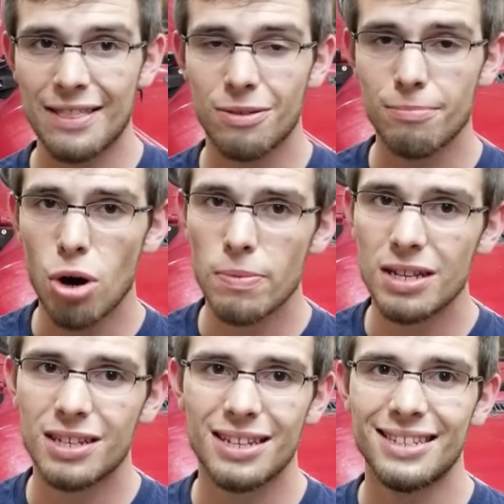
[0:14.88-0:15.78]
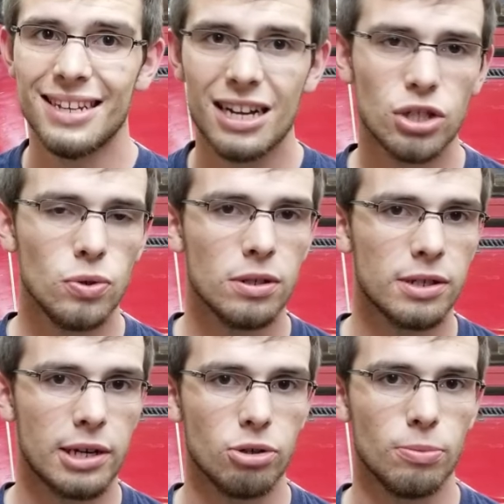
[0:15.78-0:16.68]
at the moment not too
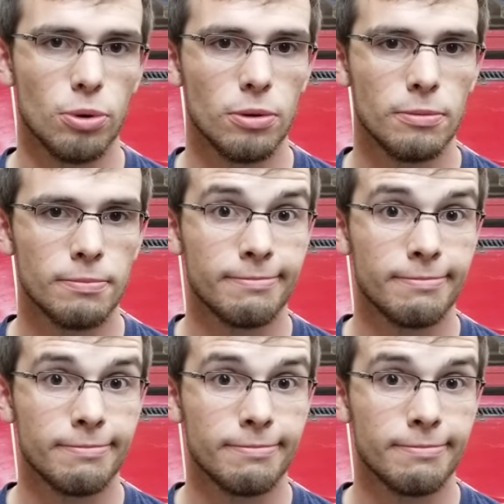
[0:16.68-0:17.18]
desirable.